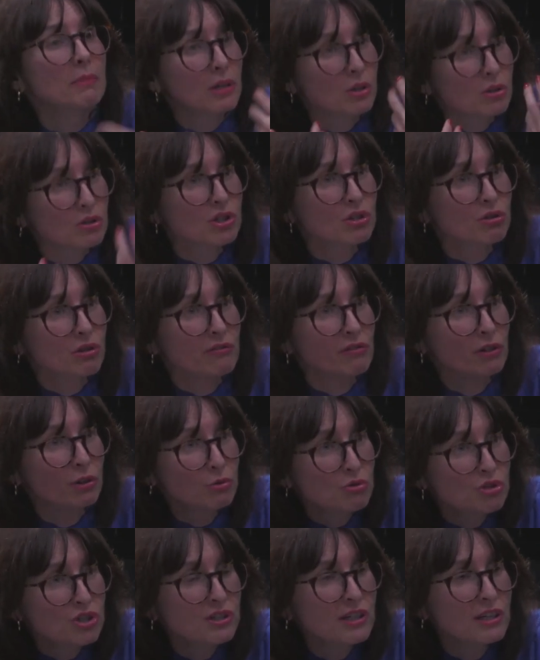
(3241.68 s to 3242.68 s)
but also
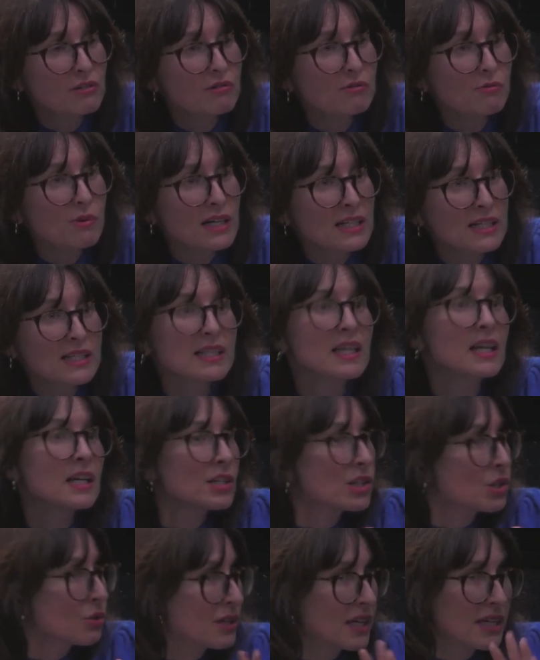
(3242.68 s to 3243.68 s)
revolutionary ones.
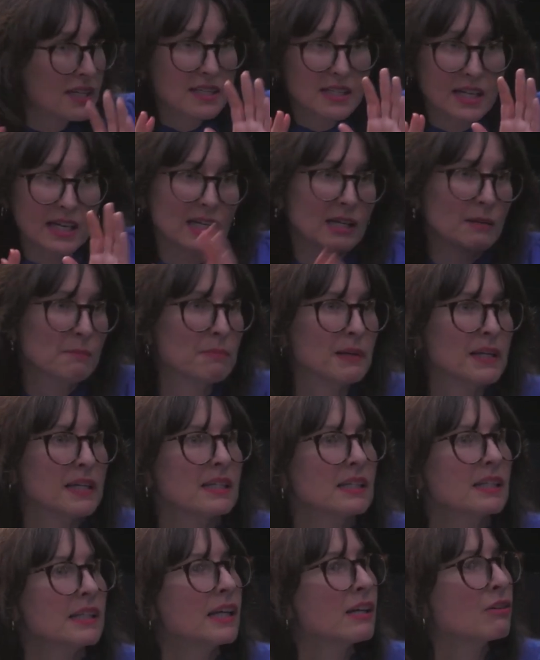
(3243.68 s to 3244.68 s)
So yes, I
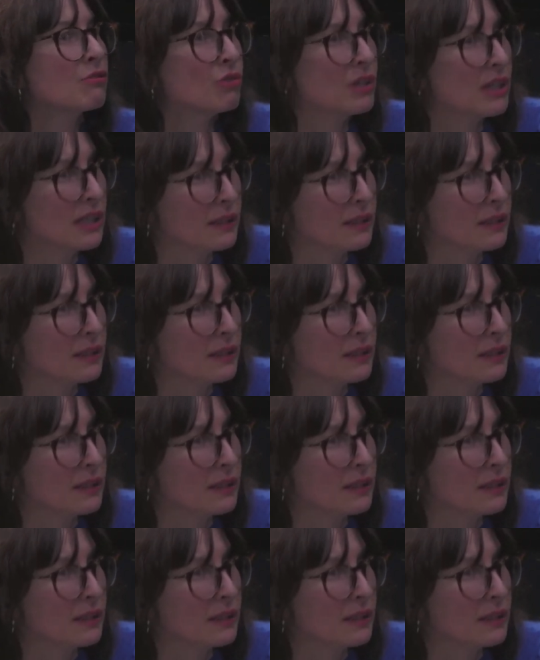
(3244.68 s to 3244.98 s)
completely agree.